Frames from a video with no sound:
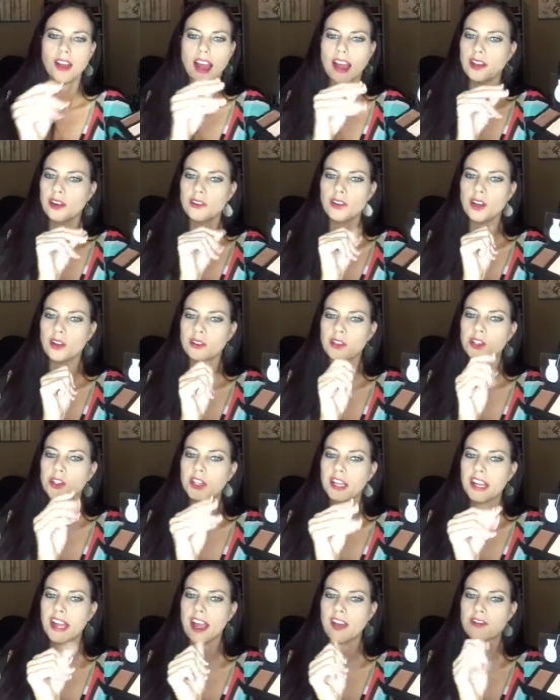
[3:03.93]
I don't know.
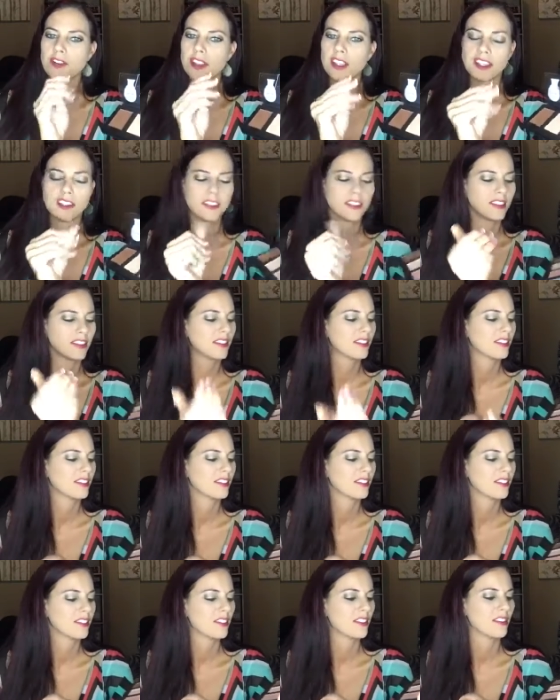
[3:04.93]
You're going to have to,
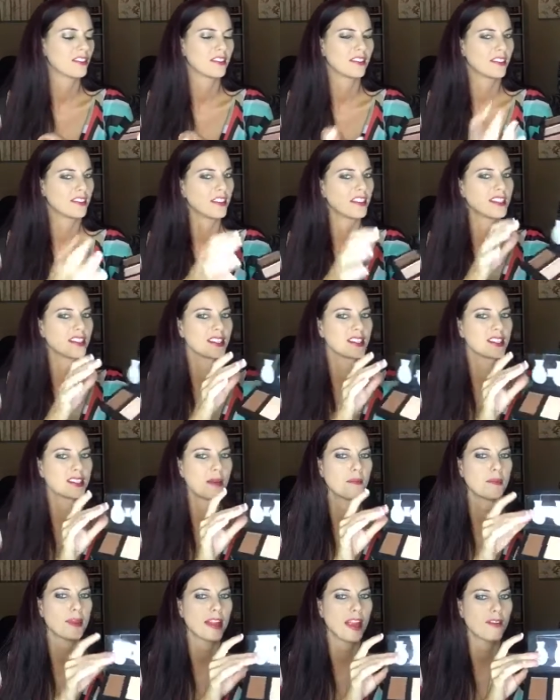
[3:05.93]
this is
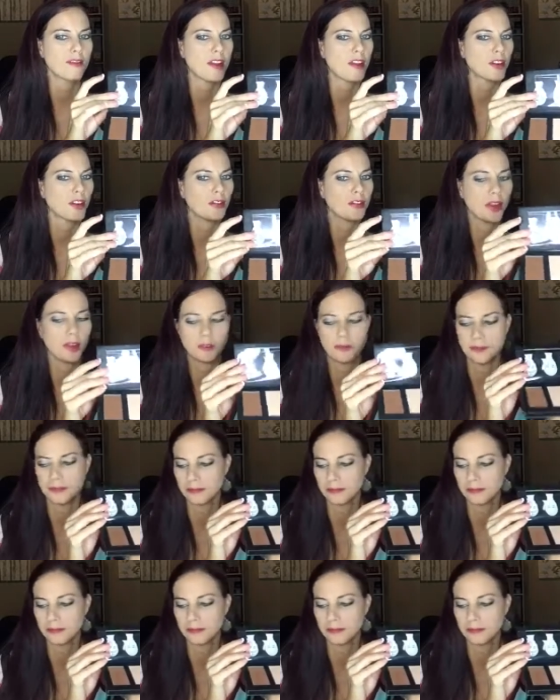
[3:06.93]
something I've never felt